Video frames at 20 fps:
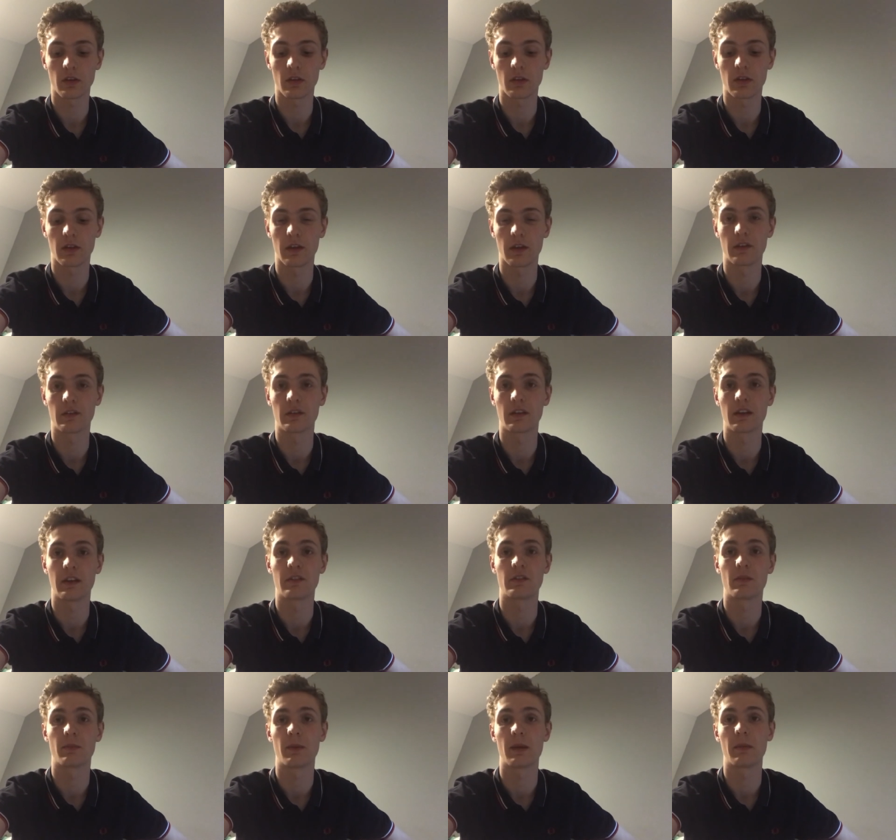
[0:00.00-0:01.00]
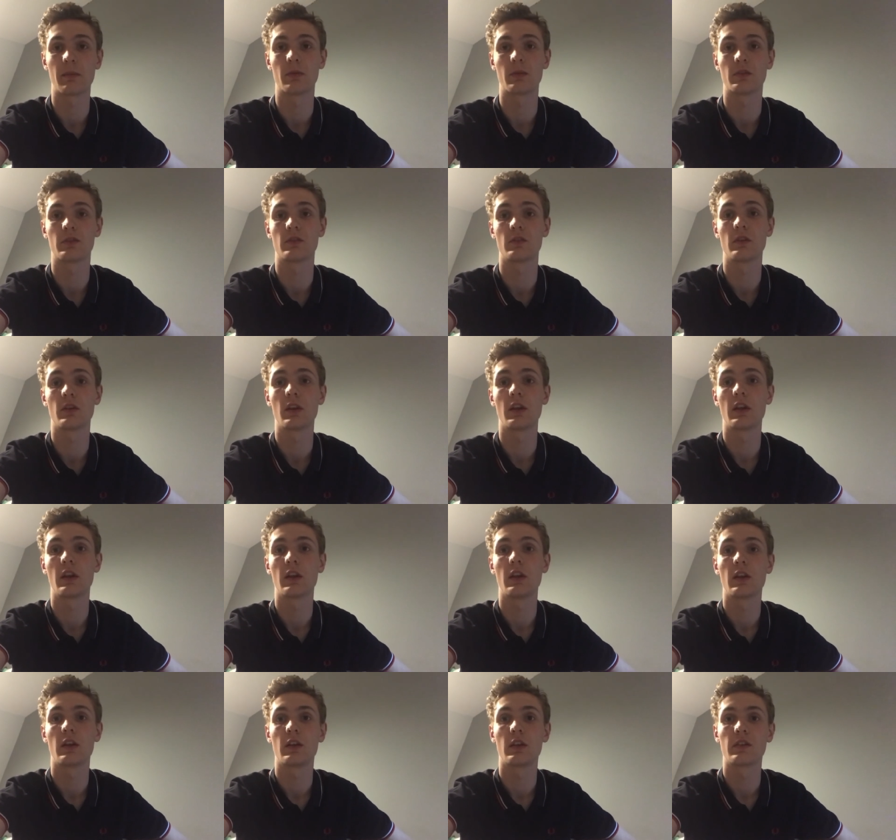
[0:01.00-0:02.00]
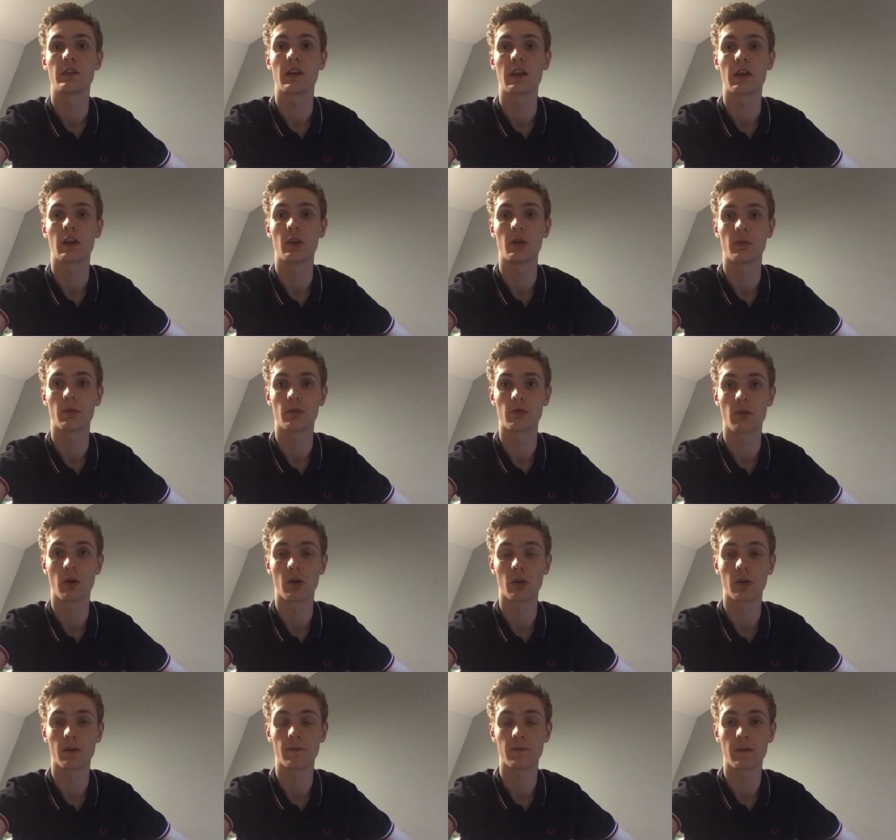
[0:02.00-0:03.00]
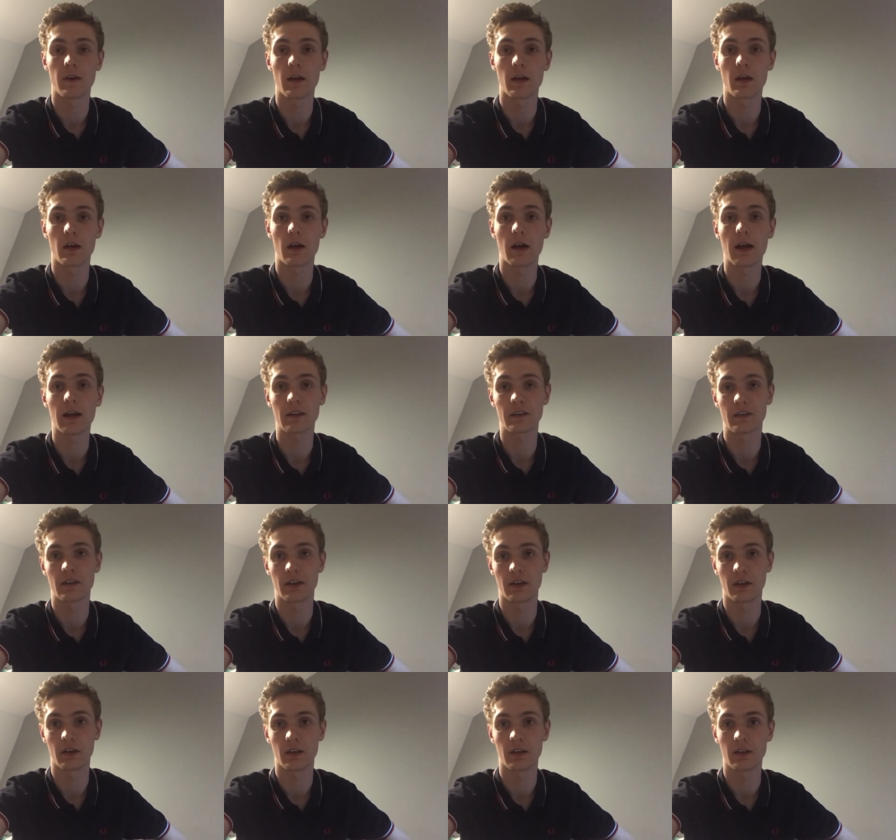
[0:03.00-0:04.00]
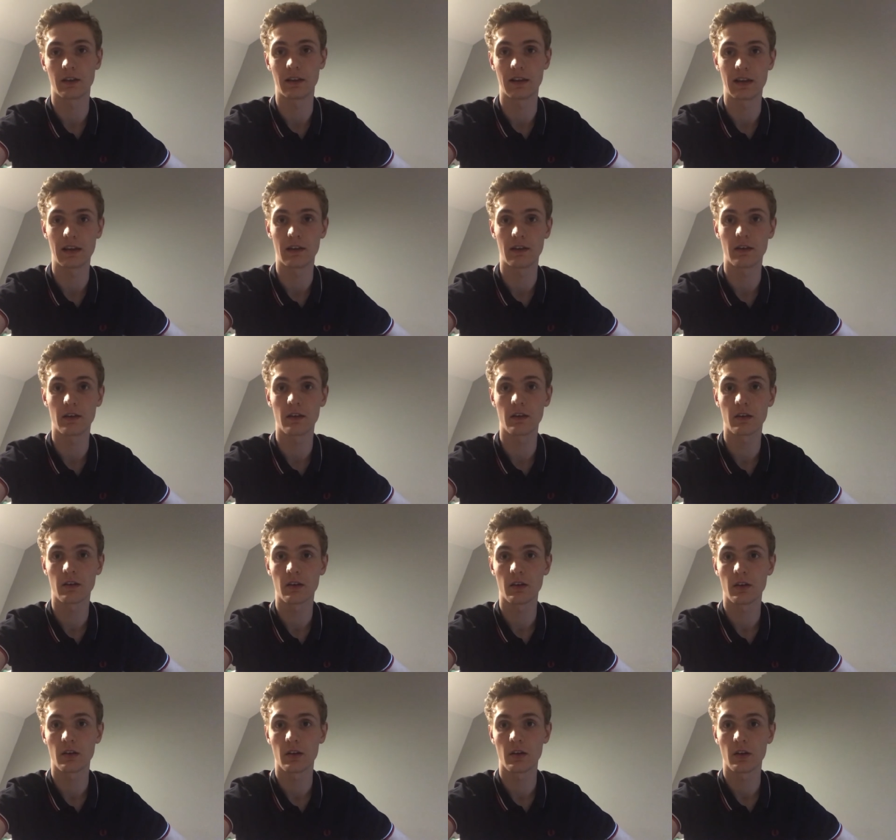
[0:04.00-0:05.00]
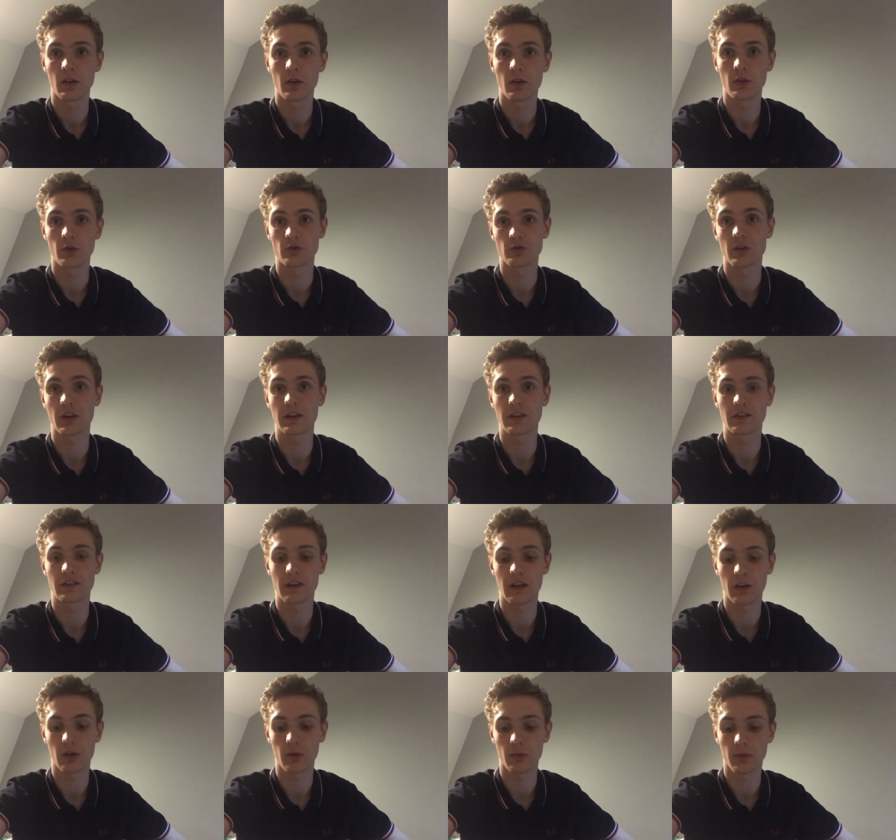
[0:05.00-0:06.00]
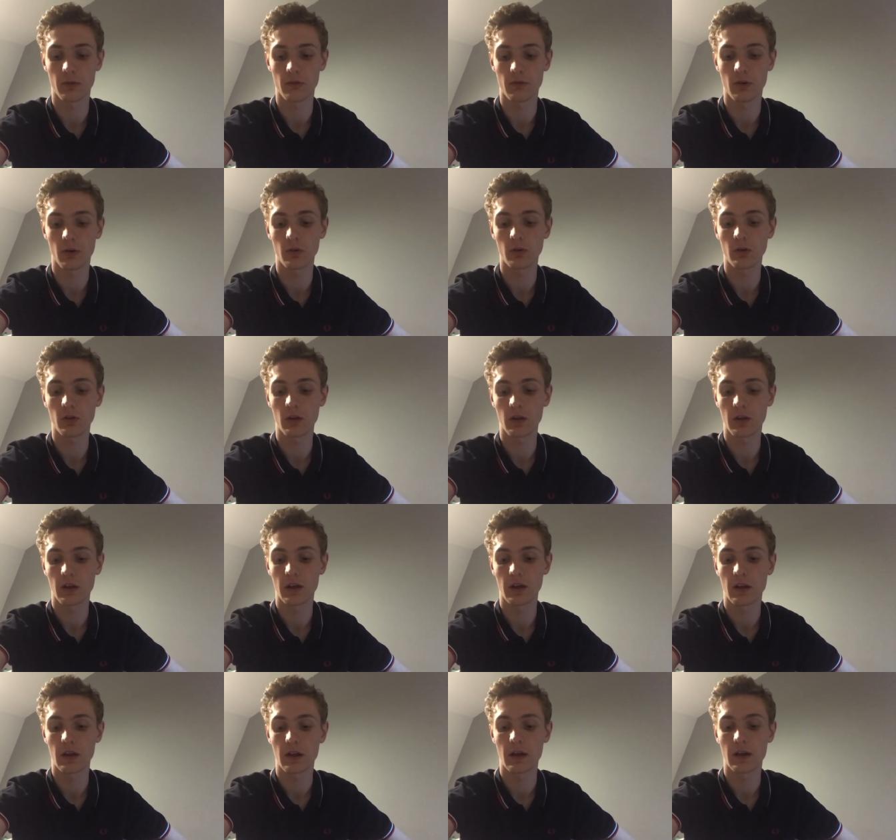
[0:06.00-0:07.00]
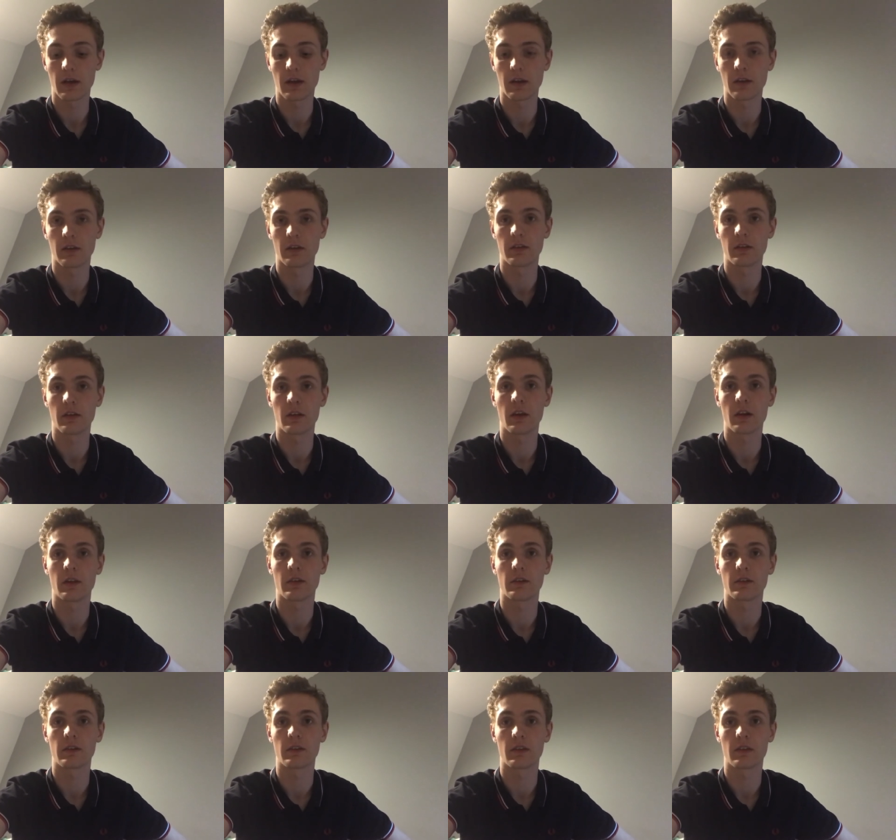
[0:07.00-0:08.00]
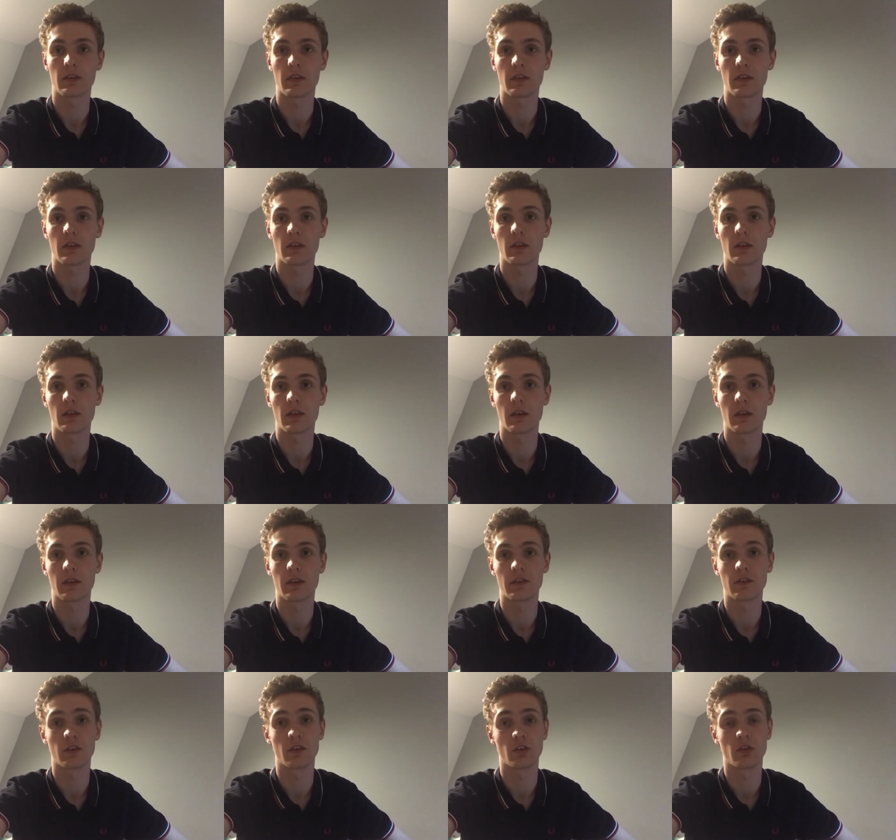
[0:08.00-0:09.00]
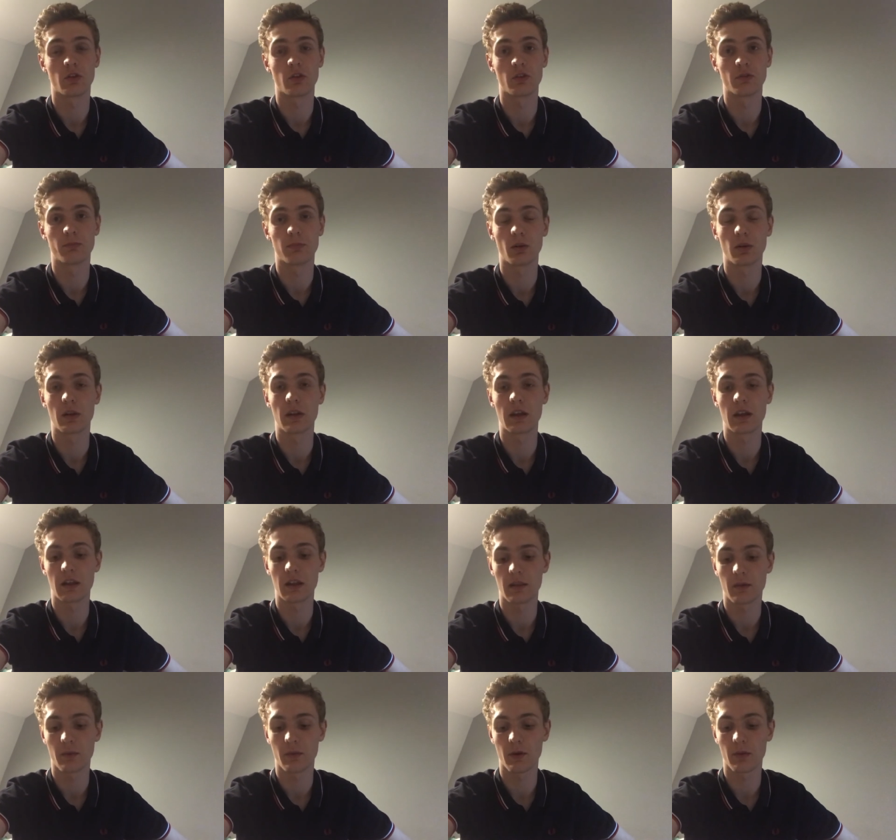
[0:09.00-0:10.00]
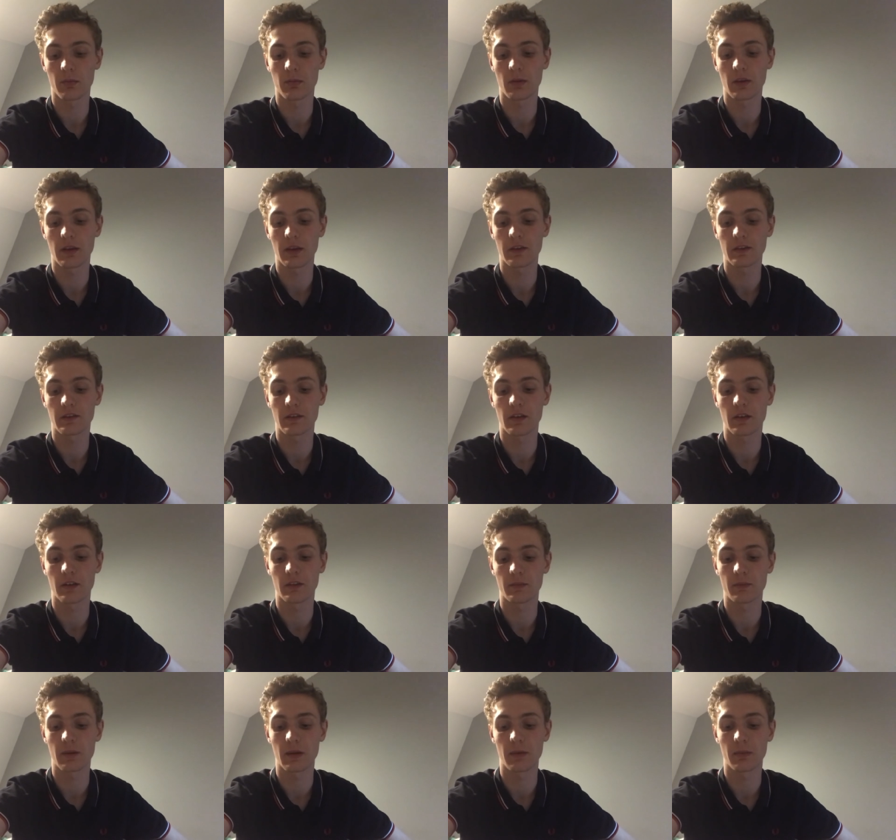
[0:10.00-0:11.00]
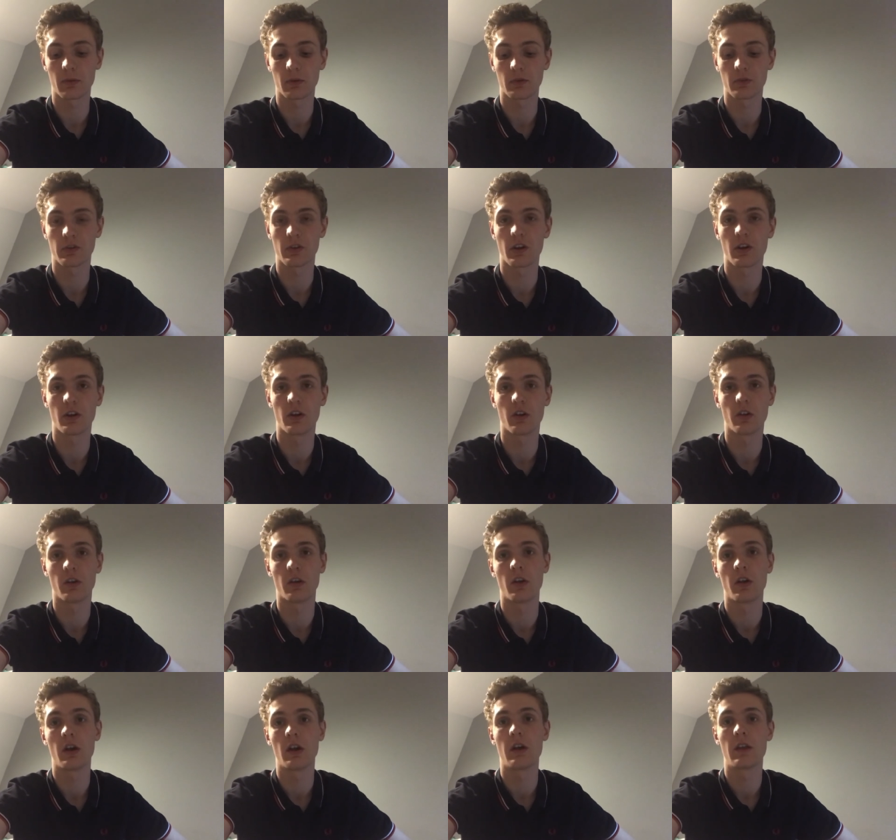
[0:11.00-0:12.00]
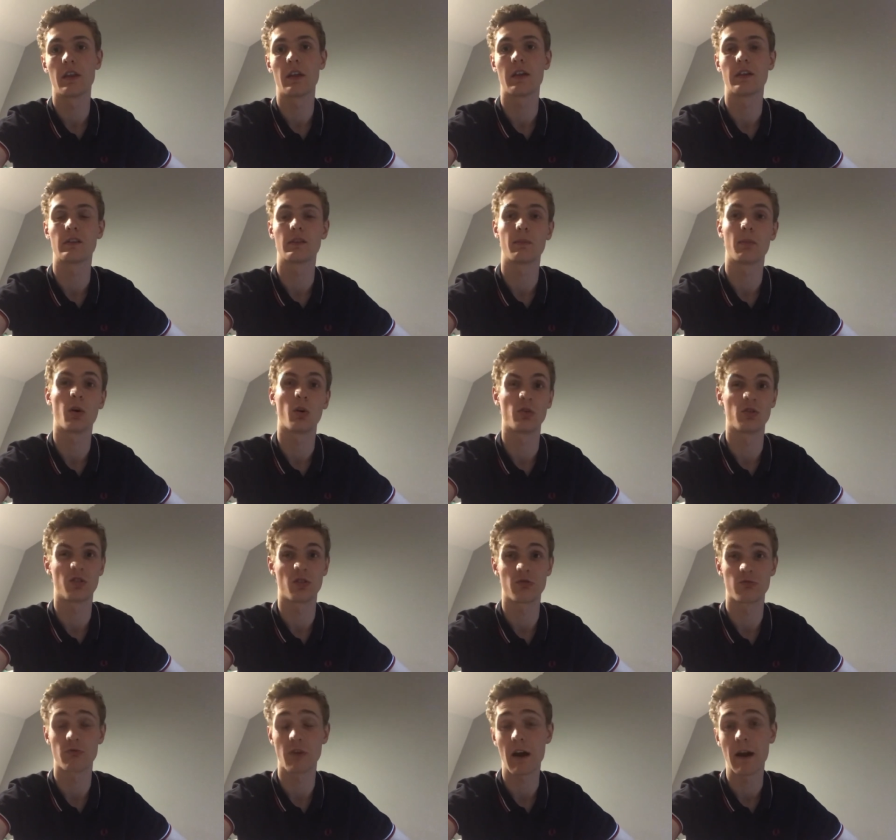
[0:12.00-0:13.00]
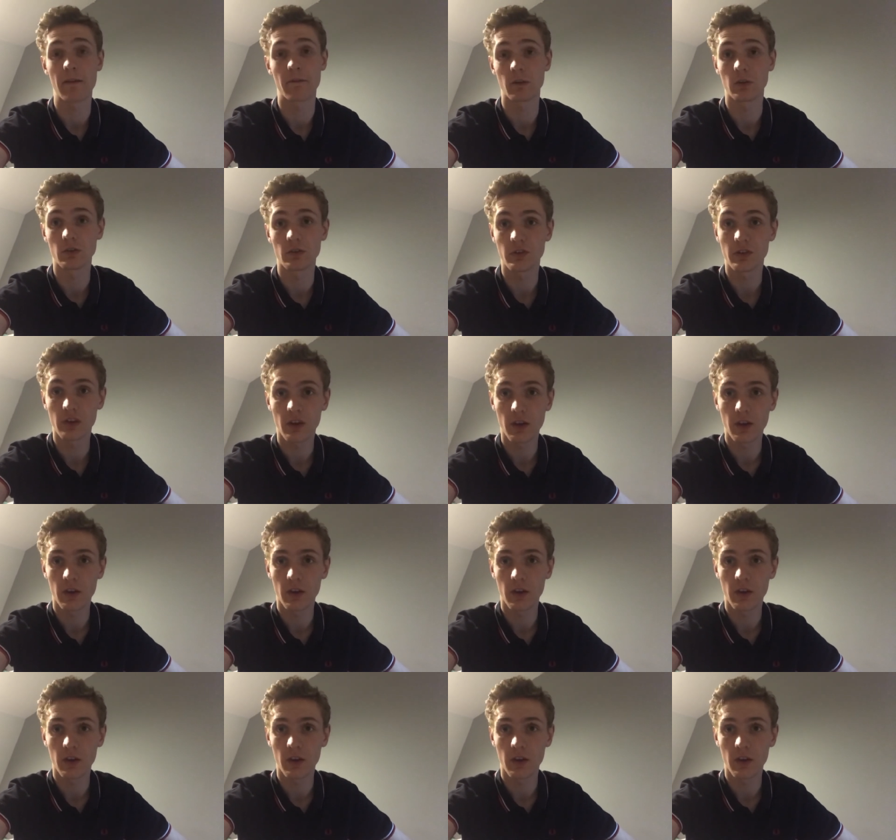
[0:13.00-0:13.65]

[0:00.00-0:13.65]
this leads to people taking up the role of acting leader or trying to take up the role and as and this can cause bullying in the workplace as people turn on their supposed rivals